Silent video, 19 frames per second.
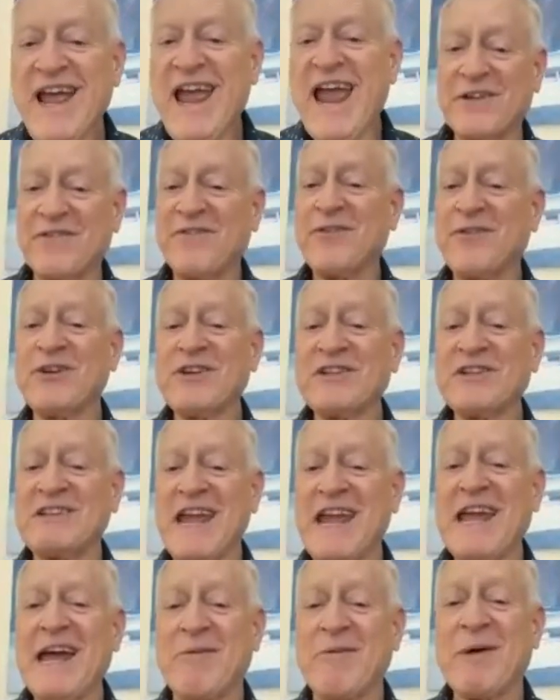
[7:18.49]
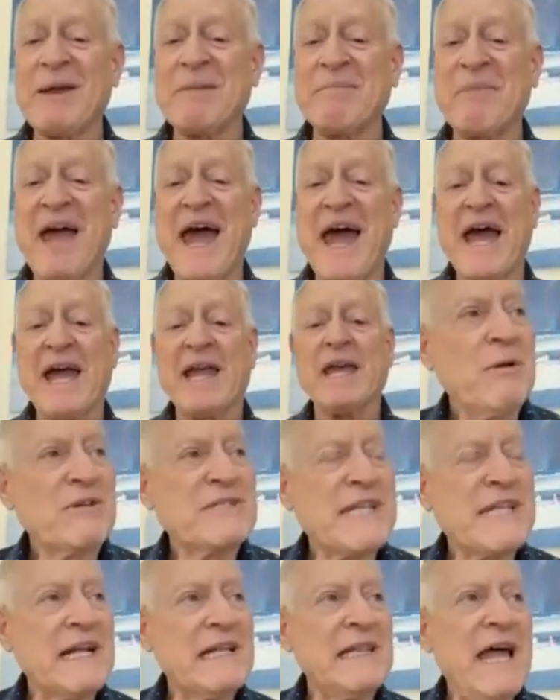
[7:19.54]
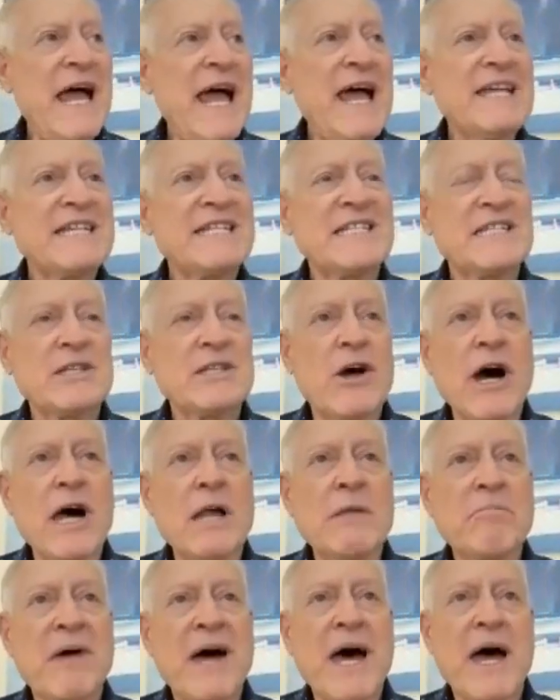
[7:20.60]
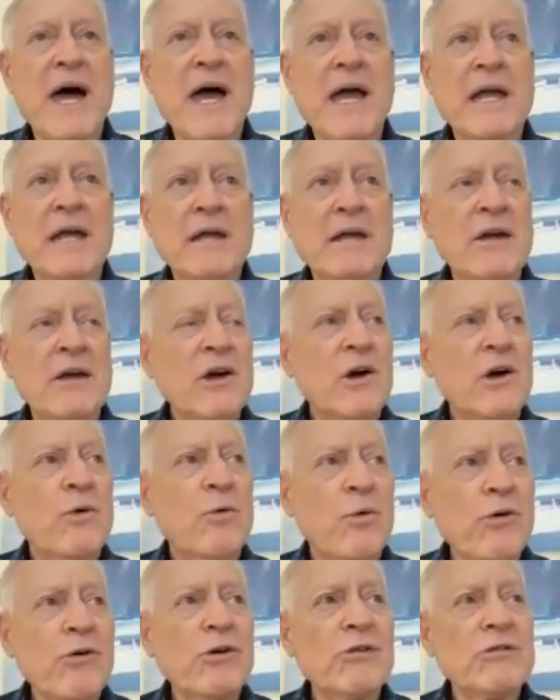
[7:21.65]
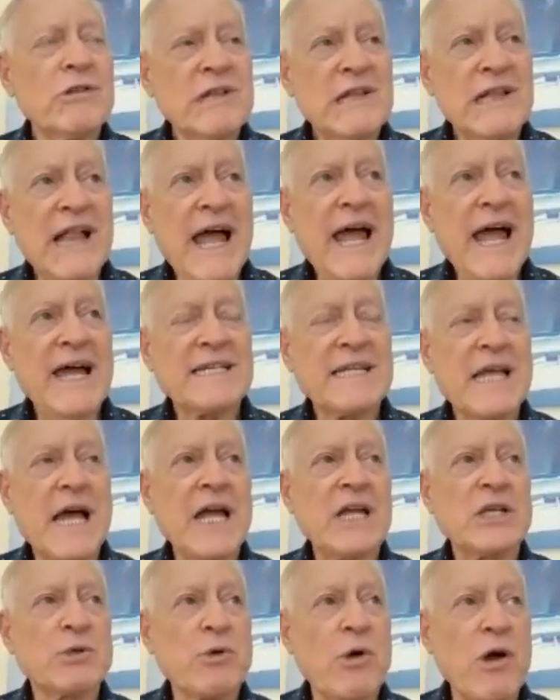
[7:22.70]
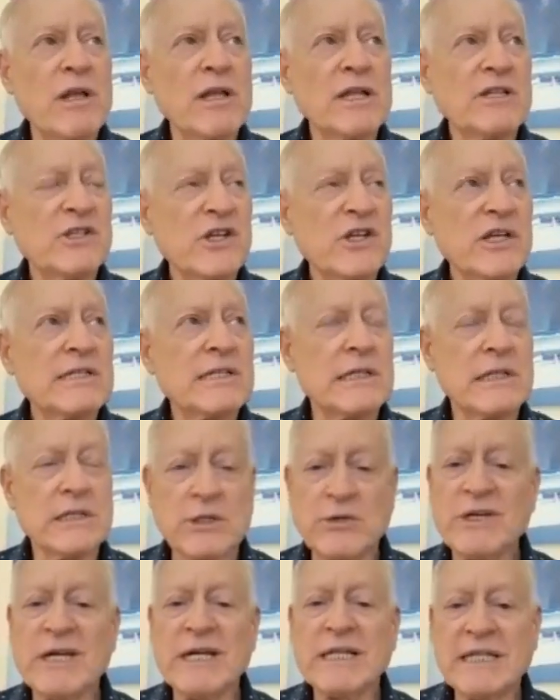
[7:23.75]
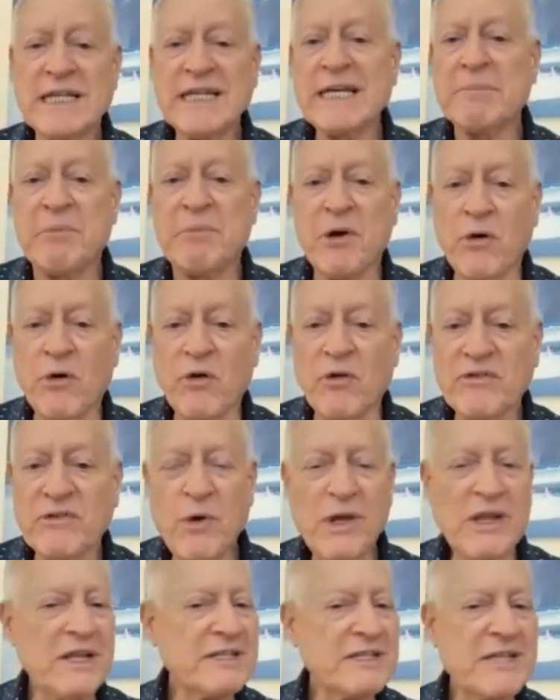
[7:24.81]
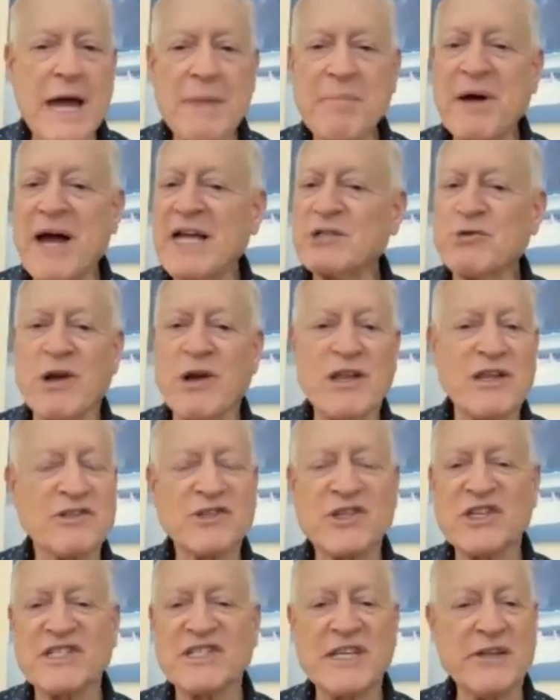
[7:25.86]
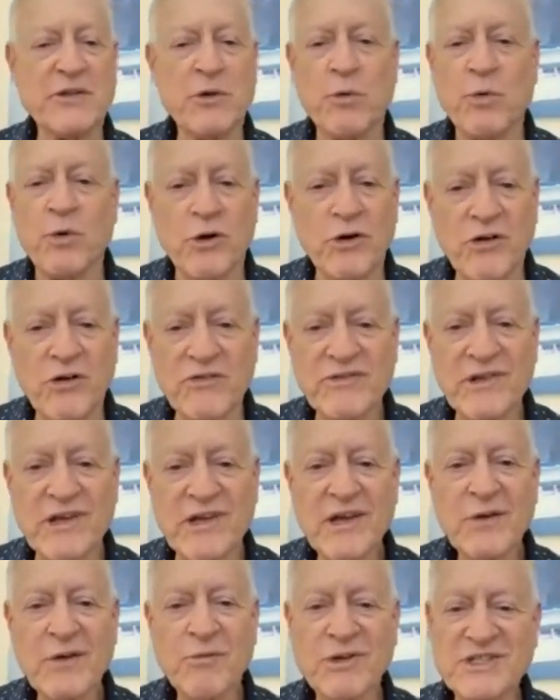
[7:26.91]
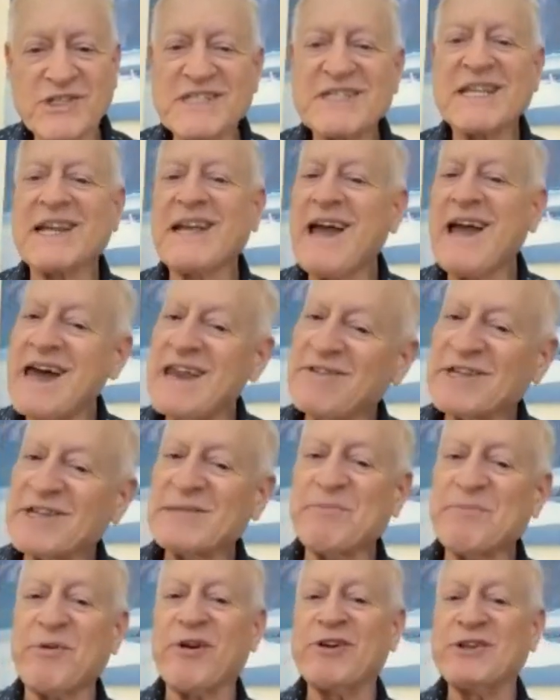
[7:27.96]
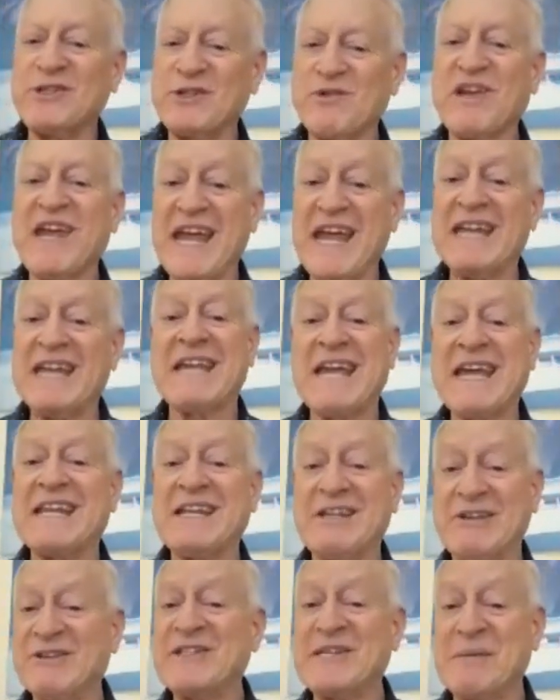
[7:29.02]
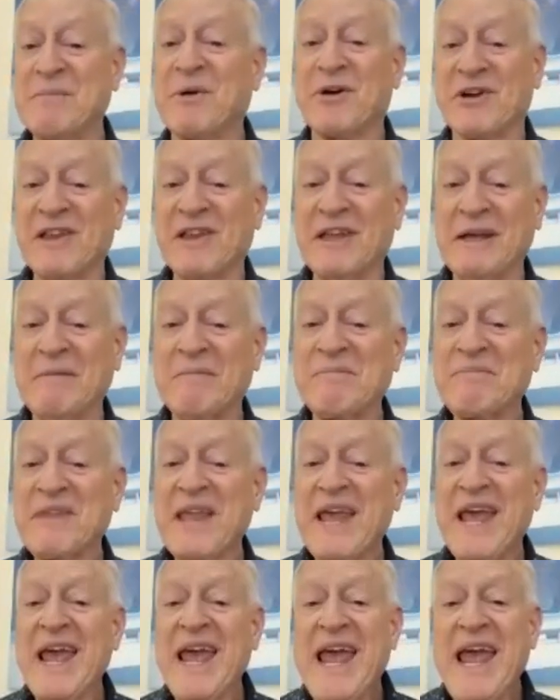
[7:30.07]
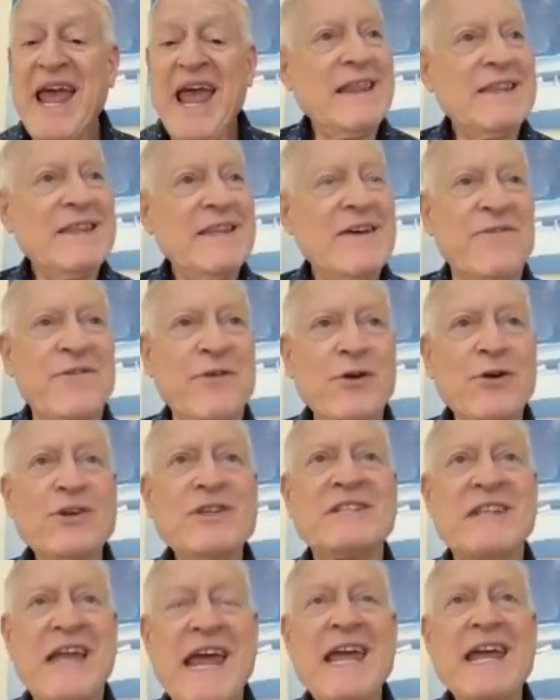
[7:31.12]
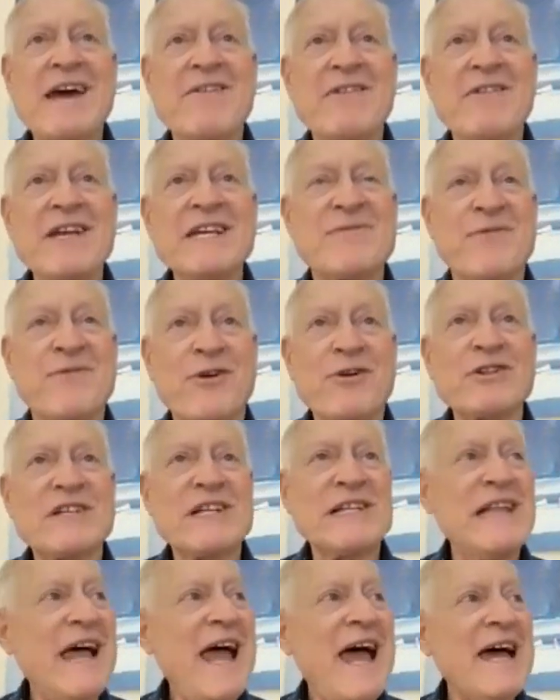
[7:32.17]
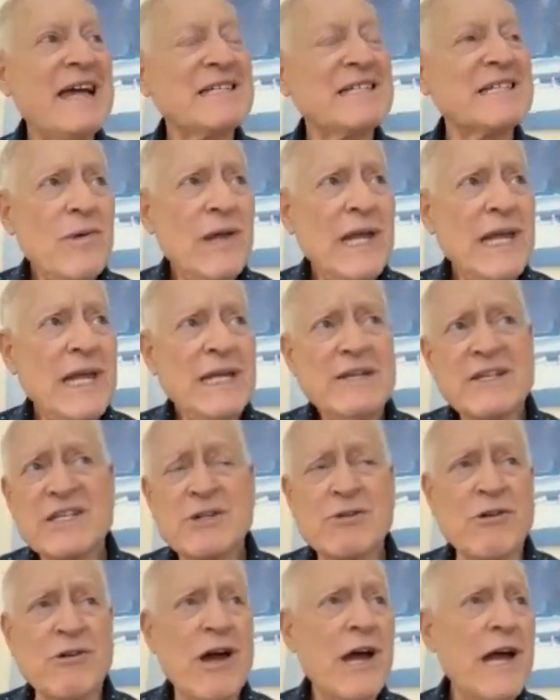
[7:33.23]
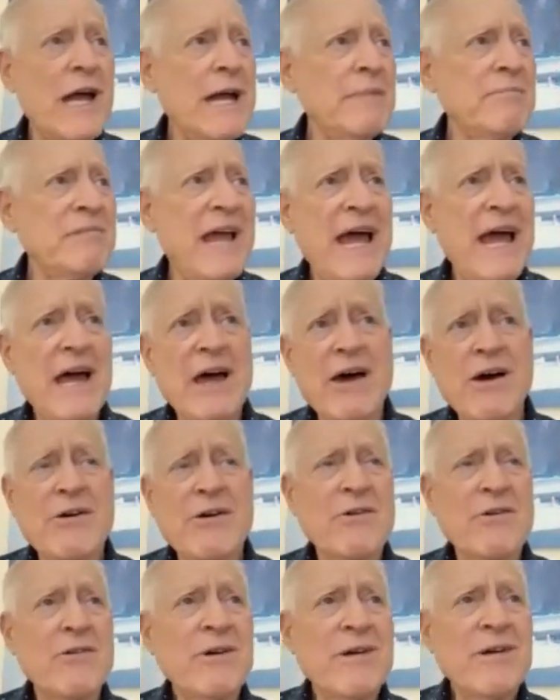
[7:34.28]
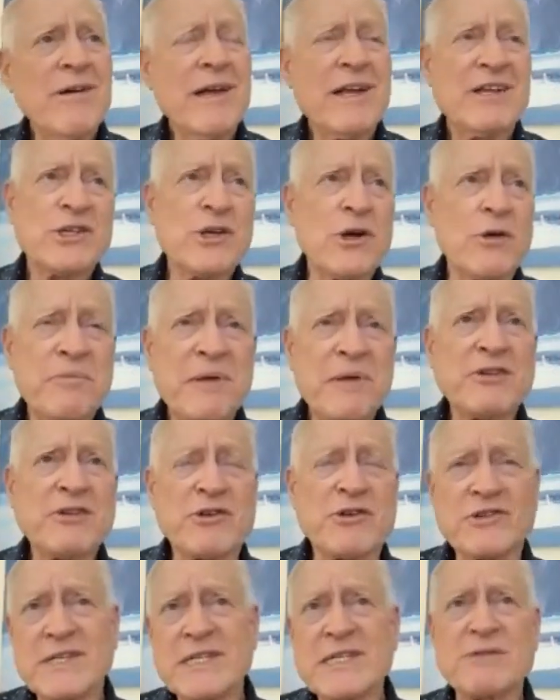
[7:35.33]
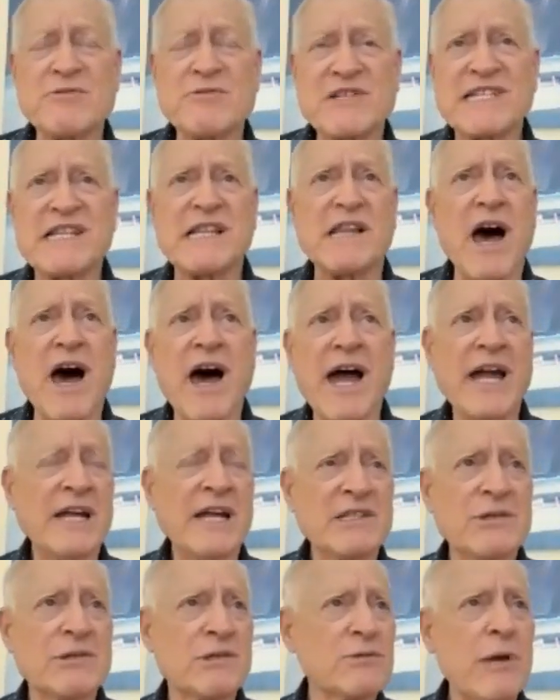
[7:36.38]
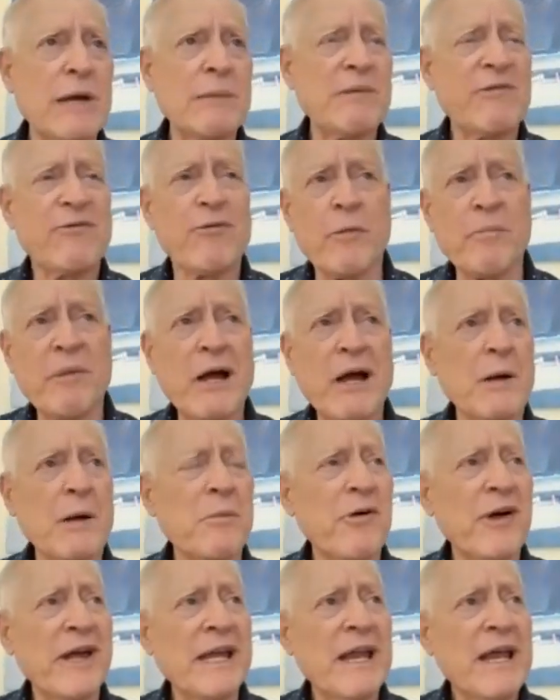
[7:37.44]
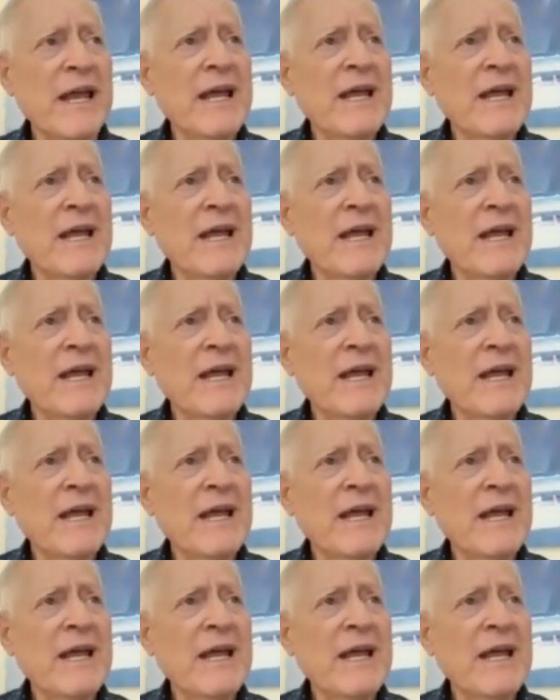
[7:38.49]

The first day I went back, it was a class taught by world-class hydrologist Luna Leopold, one of the top hydrologists in the world, which is the kind of experience you can get at UC Berkeley. The first day of his first class, he described how, and showed pictures. This was slides. It was way before PowerPoint.